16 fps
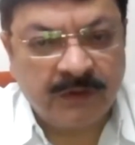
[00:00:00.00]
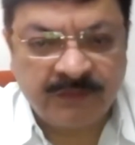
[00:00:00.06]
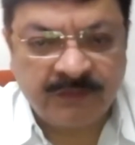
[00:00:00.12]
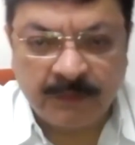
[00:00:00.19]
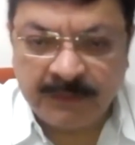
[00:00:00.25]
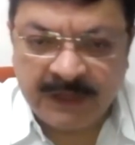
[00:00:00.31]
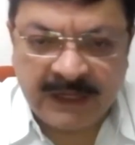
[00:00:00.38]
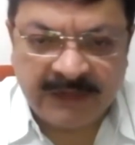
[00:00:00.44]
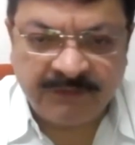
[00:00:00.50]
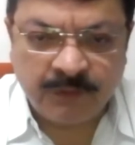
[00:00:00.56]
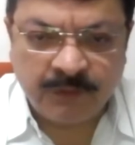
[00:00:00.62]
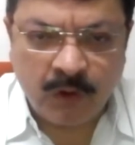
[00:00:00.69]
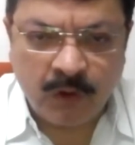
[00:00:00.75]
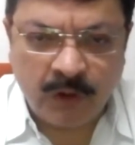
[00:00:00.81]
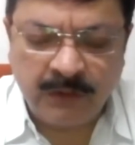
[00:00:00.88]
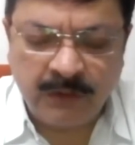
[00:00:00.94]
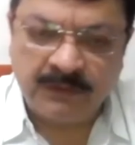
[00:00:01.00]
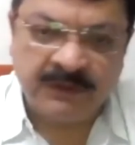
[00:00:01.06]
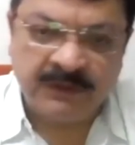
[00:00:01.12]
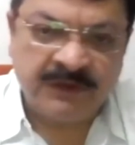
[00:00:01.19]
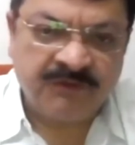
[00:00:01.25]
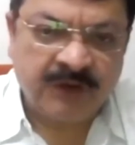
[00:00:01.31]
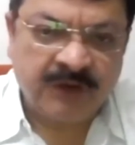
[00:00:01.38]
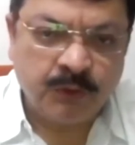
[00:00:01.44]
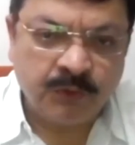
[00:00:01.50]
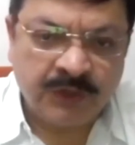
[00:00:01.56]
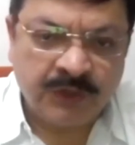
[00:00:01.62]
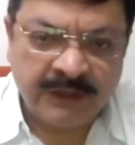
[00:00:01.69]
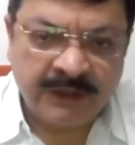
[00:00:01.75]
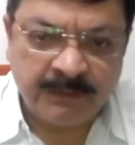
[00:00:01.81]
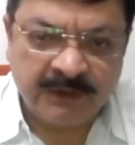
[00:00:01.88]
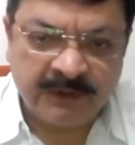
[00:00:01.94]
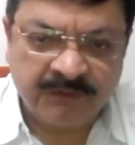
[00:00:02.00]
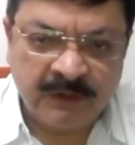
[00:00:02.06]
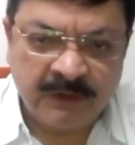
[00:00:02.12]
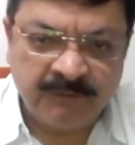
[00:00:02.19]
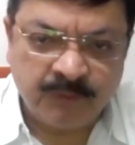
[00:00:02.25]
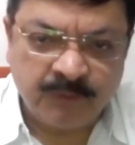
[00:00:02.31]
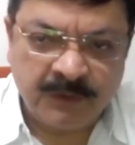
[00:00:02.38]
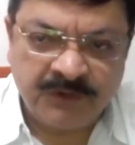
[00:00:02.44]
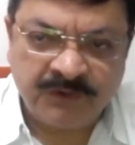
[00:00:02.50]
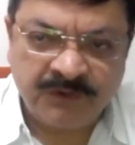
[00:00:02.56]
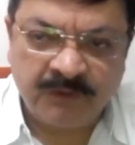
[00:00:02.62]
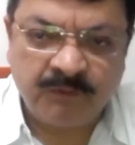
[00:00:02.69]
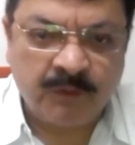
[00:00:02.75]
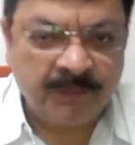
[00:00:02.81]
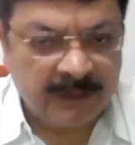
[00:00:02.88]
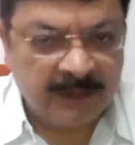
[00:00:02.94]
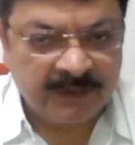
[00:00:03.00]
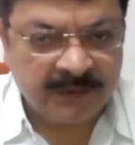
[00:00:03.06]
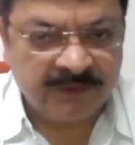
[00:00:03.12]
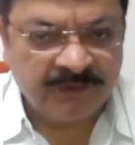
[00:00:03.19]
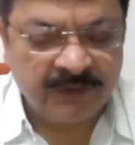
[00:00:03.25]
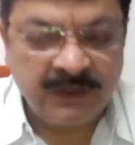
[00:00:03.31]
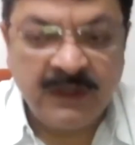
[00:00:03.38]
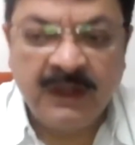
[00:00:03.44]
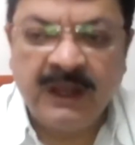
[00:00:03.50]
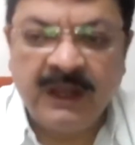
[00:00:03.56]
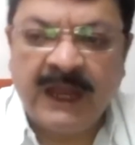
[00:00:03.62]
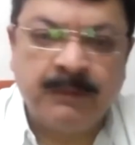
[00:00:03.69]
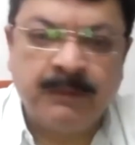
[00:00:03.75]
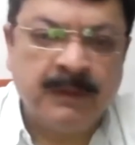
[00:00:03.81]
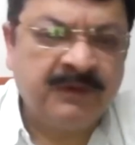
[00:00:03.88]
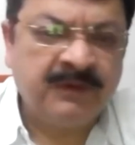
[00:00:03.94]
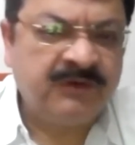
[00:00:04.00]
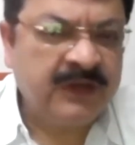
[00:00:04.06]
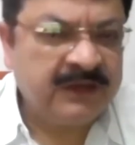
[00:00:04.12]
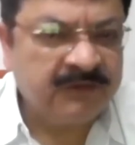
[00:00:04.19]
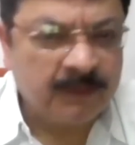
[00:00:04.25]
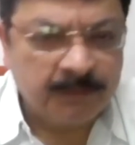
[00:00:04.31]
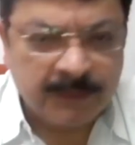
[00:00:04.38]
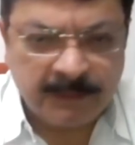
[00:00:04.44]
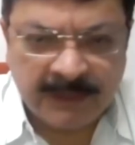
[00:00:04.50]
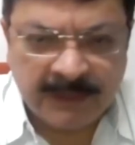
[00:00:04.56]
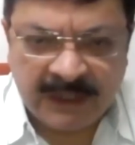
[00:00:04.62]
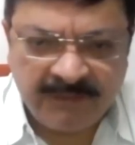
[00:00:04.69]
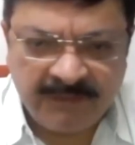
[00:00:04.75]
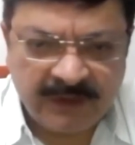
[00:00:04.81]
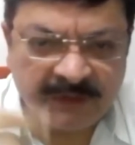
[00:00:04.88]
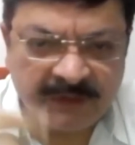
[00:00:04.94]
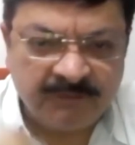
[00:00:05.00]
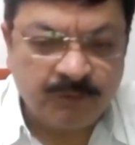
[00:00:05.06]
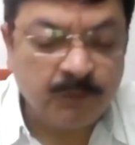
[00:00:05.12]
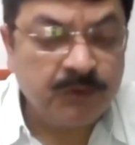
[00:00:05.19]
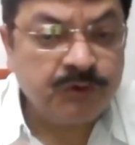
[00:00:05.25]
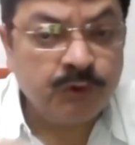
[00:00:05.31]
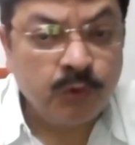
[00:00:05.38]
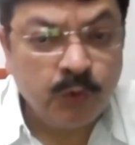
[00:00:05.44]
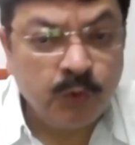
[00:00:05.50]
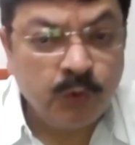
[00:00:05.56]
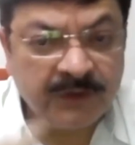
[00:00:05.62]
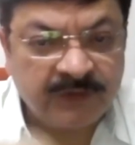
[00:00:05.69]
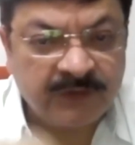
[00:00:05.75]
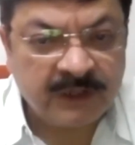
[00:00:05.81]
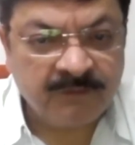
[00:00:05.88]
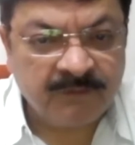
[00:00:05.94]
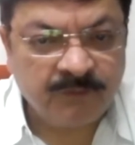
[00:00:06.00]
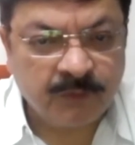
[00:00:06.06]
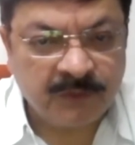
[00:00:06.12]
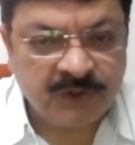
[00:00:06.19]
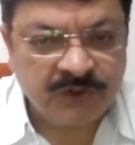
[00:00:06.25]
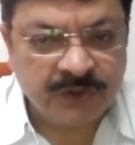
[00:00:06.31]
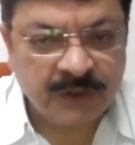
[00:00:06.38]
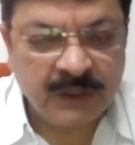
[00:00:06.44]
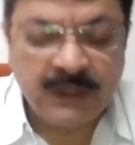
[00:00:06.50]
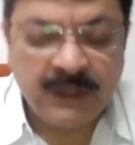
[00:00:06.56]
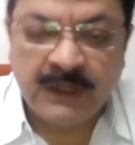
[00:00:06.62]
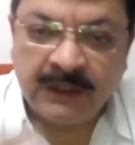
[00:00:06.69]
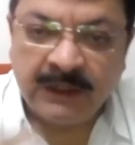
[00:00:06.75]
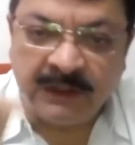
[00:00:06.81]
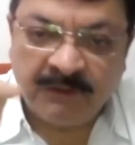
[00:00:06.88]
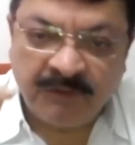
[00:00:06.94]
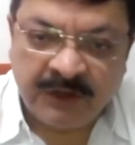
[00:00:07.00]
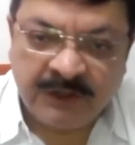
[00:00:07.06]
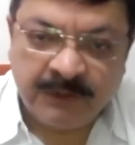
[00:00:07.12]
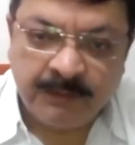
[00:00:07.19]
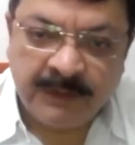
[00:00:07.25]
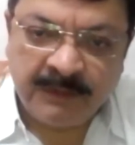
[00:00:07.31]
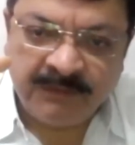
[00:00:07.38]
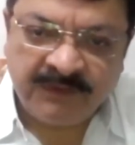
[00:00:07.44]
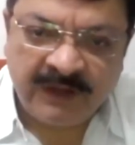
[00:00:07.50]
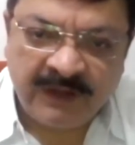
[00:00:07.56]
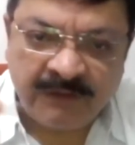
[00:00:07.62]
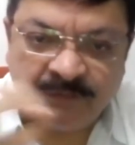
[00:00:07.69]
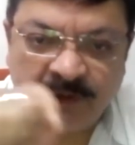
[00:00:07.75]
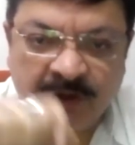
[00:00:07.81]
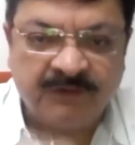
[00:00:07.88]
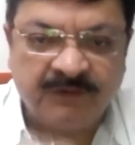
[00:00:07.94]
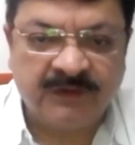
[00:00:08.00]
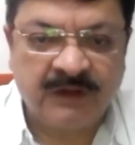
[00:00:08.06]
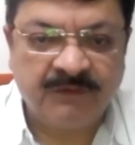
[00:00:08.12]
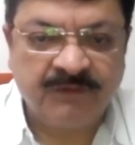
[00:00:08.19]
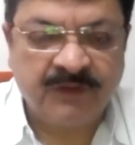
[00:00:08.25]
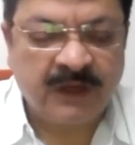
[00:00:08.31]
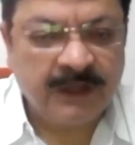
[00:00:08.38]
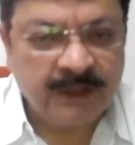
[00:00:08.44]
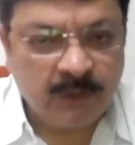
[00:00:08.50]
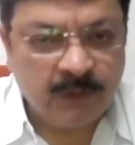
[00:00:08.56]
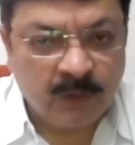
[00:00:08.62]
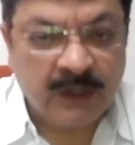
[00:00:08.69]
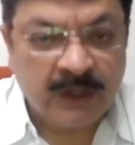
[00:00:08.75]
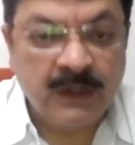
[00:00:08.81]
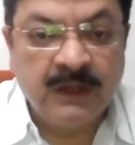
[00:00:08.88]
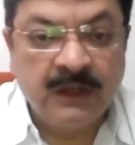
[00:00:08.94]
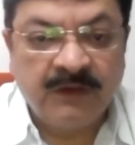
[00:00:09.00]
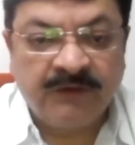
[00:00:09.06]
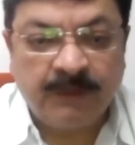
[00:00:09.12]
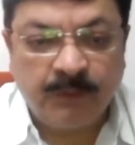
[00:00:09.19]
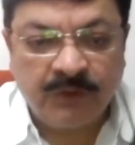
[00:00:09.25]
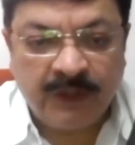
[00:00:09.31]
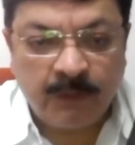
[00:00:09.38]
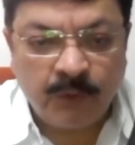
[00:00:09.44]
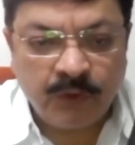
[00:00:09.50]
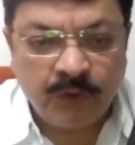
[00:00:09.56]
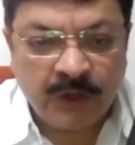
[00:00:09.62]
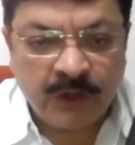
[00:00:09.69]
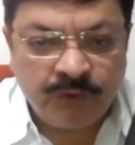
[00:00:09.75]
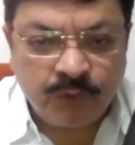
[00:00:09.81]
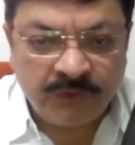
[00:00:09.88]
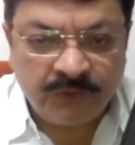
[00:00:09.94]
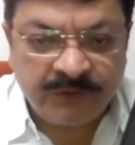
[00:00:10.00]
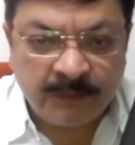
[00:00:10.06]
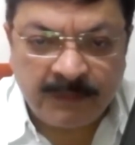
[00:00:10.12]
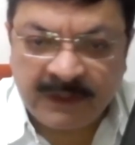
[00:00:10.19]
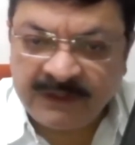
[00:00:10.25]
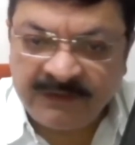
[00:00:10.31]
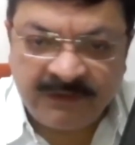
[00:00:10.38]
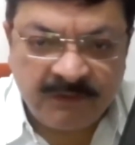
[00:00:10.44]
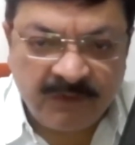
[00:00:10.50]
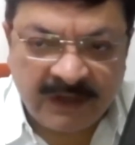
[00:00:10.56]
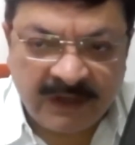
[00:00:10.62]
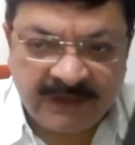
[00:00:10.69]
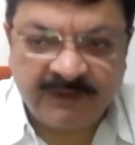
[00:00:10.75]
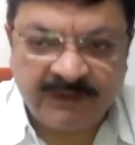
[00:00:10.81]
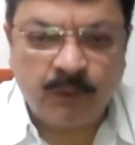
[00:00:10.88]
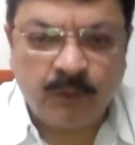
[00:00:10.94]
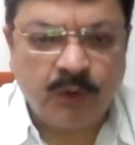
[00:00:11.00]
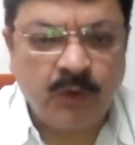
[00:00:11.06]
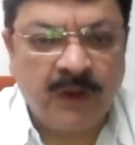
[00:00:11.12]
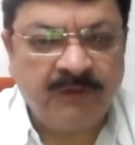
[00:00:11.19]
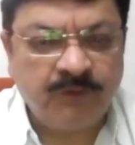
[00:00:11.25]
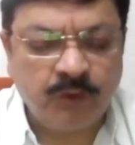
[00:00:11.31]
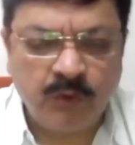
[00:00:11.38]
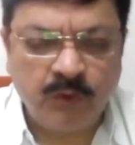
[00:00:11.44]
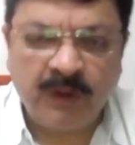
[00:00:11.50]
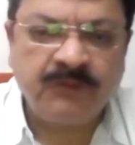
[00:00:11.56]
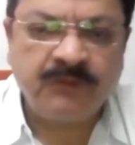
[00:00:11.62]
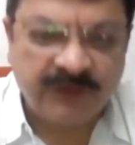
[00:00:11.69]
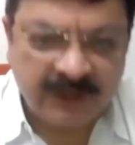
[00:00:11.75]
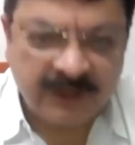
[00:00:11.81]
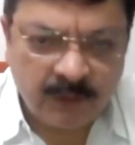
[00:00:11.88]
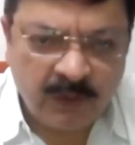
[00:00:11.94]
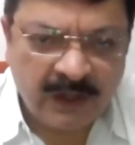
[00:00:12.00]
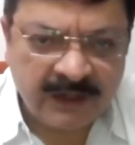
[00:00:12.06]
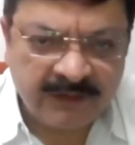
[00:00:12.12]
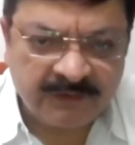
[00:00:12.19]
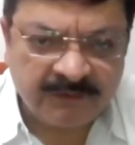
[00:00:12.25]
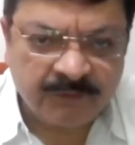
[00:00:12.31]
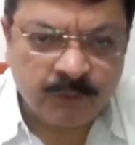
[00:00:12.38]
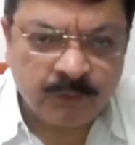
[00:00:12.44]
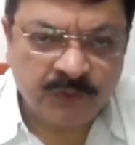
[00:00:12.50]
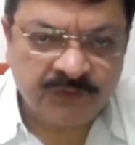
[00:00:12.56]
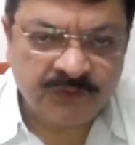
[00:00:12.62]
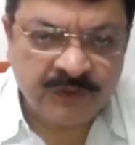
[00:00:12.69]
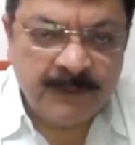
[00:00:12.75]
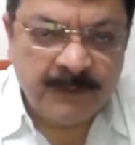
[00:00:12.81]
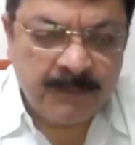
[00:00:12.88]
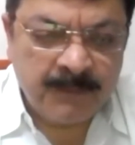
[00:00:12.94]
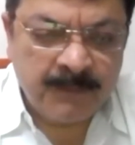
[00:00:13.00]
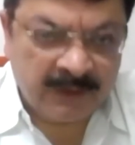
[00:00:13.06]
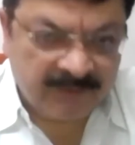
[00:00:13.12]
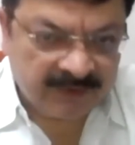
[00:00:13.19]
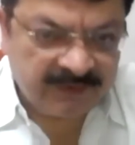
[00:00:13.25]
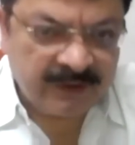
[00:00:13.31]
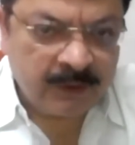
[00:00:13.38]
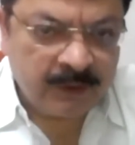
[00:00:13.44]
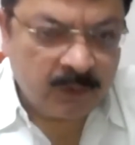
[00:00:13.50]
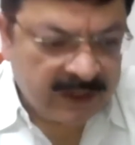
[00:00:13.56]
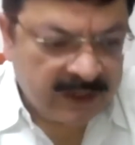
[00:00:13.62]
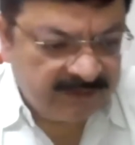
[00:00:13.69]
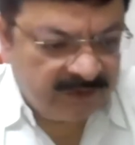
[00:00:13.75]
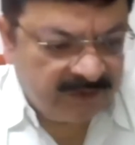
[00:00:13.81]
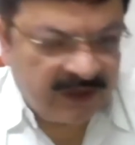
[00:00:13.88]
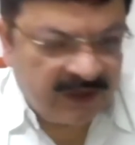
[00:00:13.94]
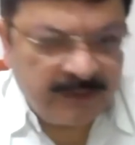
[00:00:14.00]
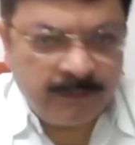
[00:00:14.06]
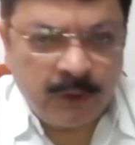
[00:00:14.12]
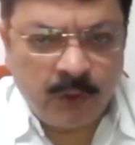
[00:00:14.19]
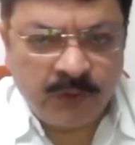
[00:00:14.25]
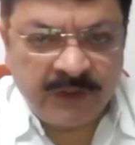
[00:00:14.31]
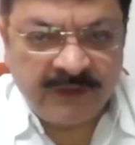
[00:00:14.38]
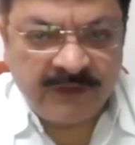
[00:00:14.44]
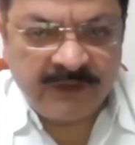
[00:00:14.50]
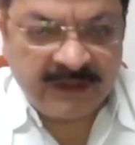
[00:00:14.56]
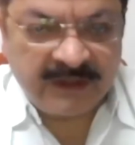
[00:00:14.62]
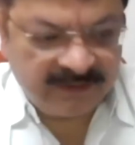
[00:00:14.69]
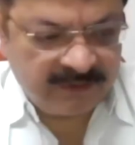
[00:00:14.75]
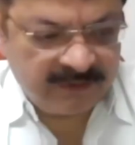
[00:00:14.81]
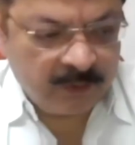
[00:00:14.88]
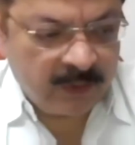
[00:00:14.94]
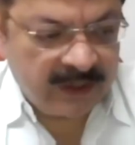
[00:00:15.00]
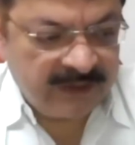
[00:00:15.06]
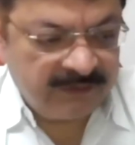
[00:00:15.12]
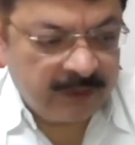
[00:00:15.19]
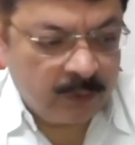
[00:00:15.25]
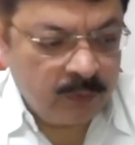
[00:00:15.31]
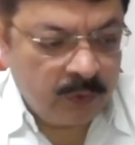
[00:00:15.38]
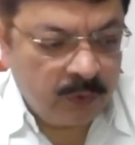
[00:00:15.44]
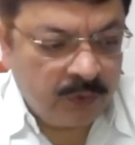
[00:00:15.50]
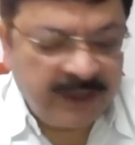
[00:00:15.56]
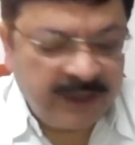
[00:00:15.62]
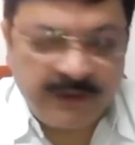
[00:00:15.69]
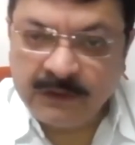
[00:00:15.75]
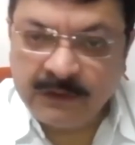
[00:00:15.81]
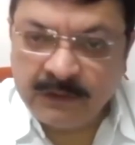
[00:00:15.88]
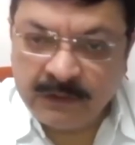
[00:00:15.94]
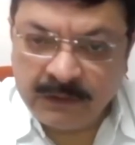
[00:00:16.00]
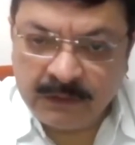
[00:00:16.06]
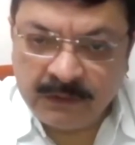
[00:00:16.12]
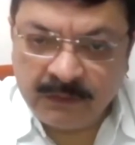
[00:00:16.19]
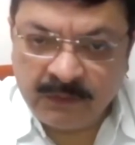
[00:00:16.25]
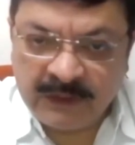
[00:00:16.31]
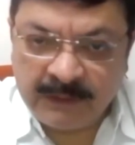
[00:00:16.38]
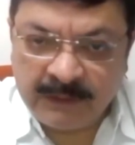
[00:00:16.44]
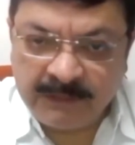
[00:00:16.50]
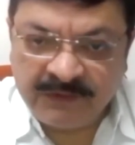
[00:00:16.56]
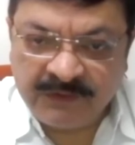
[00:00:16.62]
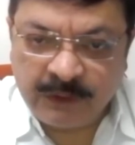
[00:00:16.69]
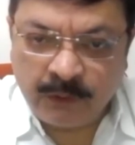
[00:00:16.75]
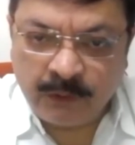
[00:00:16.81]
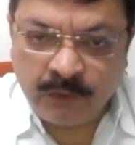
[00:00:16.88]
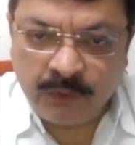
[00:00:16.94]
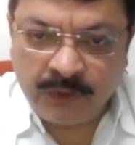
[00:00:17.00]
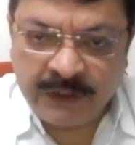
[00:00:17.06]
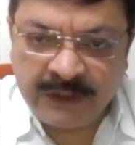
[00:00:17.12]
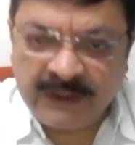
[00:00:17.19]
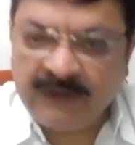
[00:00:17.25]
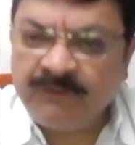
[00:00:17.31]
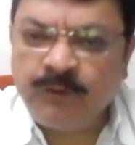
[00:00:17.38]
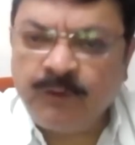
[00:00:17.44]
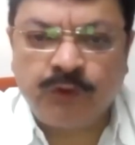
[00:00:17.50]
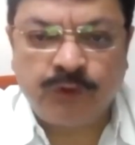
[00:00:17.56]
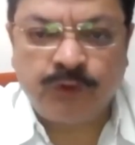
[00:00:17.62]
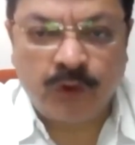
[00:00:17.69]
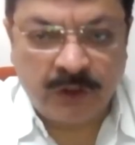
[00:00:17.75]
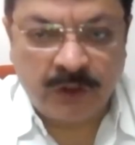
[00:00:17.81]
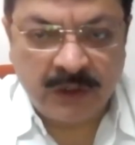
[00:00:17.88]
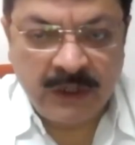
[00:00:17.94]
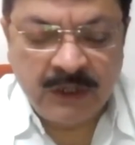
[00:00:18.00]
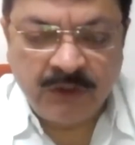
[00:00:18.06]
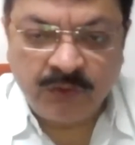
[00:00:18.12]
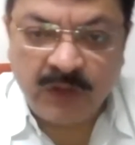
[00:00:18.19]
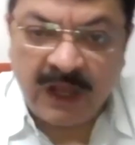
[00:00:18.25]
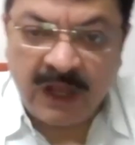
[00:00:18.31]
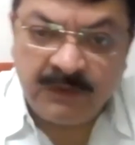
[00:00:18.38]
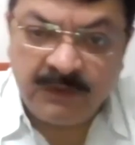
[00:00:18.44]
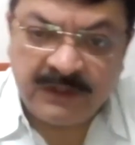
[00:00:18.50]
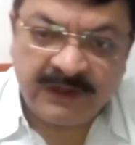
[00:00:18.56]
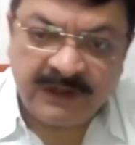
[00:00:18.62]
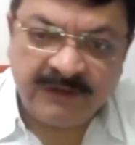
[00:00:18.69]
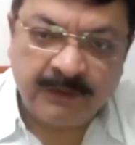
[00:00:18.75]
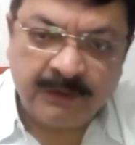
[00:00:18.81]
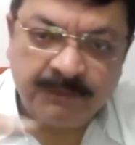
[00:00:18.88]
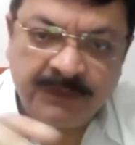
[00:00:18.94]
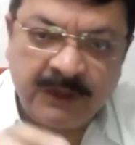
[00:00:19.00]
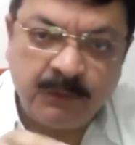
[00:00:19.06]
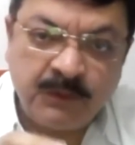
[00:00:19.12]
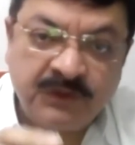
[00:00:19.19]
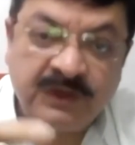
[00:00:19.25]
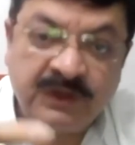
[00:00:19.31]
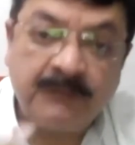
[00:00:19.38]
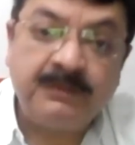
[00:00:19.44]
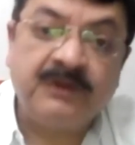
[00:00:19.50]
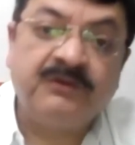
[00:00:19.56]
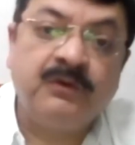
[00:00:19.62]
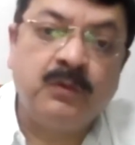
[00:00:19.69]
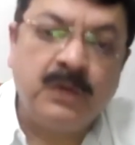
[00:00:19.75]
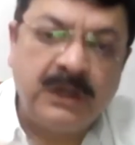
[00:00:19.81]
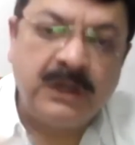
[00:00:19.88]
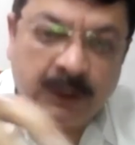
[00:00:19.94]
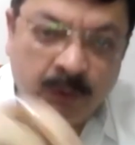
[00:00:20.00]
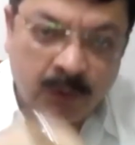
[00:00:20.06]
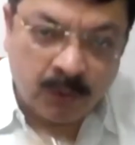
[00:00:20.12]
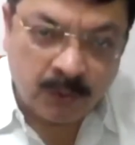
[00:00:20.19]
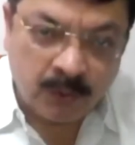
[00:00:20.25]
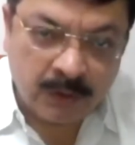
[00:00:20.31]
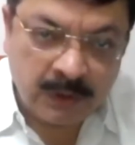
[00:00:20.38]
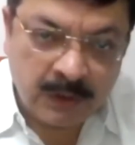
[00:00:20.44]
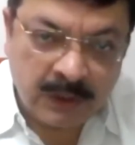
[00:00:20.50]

Somebody gets a call, they try to take the personal information from that person, and by mistake, some people give that information. Who gives that information? The victim himself or herself. Another one, suppose I want to control somebody's device, then what do I have to do? I have to send a virus, of course. If I send a virus and write below this that this is a virus, download it, will that person download it? Of course not. So I will send something which that person will download.